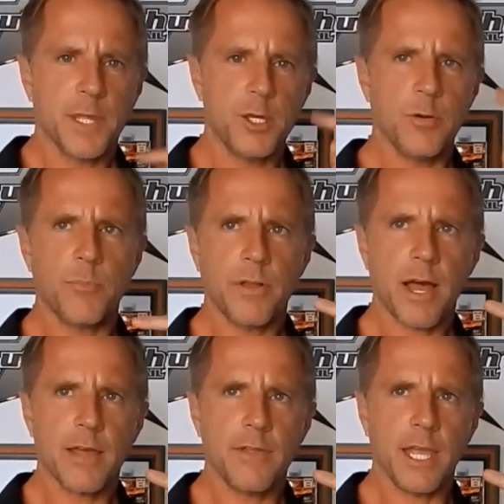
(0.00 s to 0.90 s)
you
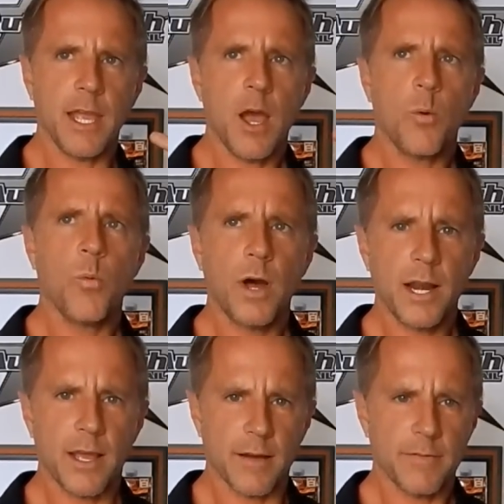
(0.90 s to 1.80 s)
apply the what
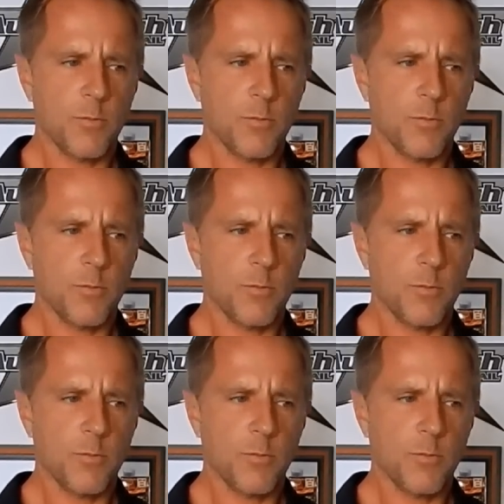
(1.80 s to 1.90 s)
if.